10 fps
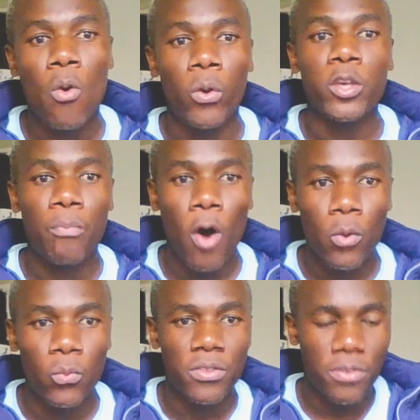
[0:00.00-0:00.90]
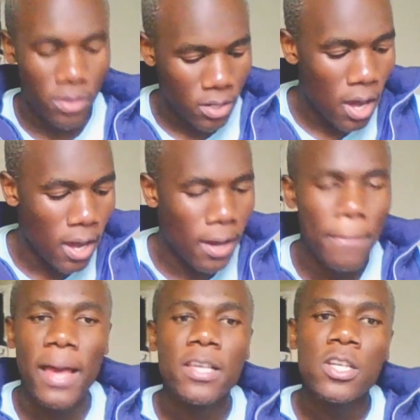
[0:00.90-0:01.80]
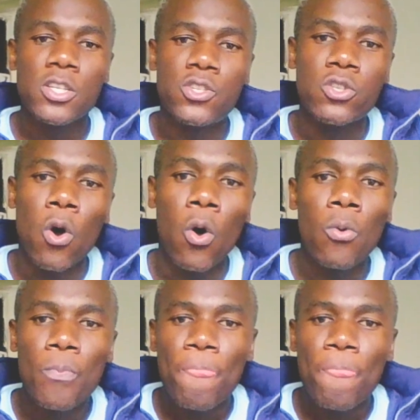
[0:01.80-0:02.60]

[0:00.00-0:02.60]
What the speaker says: with. So